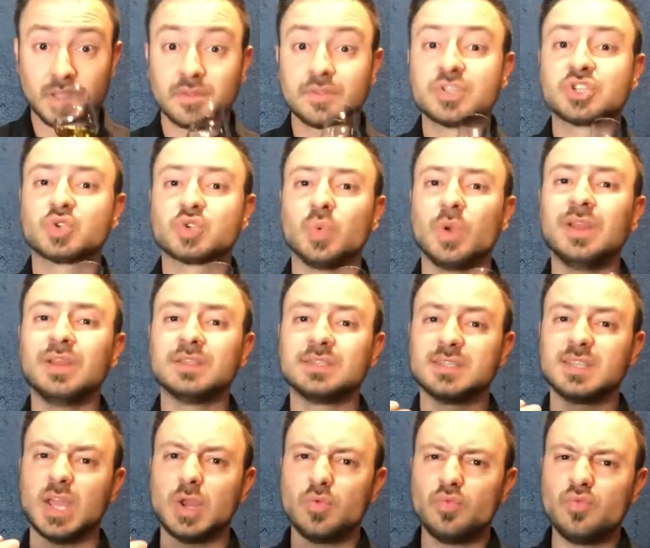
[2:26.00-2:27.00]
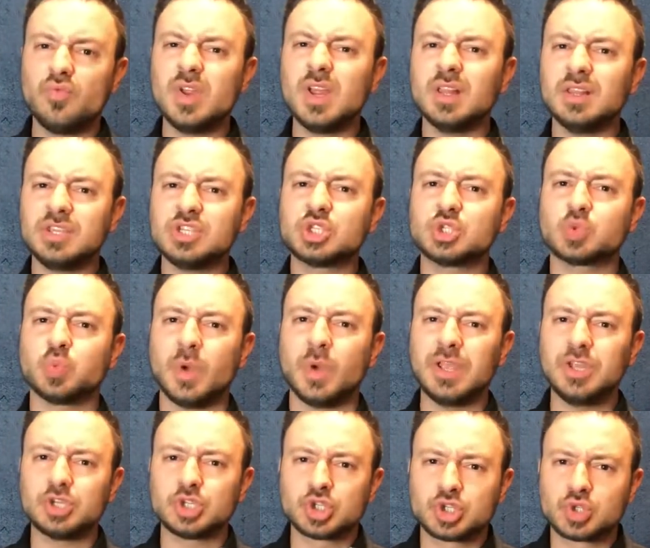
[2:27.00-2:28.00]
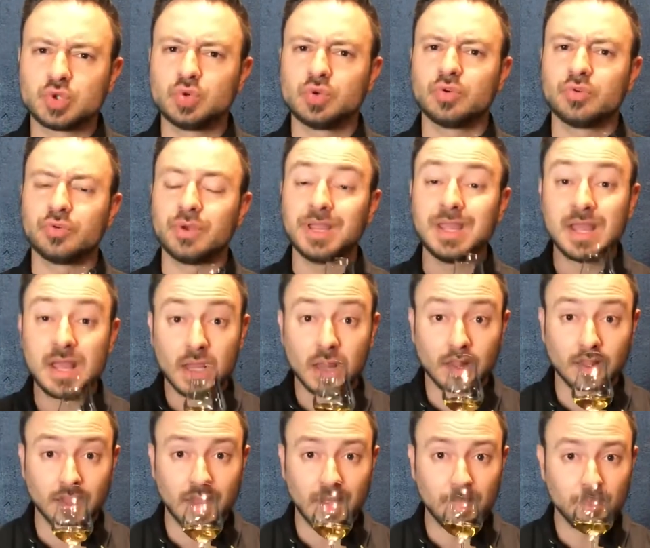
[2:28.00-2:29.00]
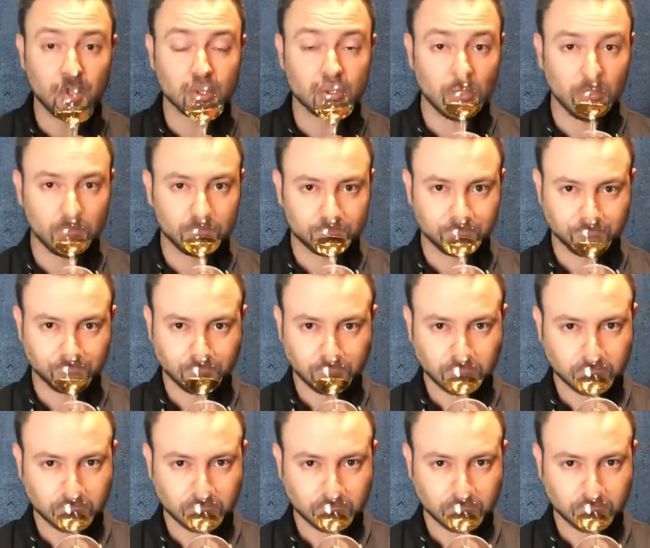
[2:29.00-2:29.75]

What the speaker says: the sweetness is a really sweet, sugary lemon drop.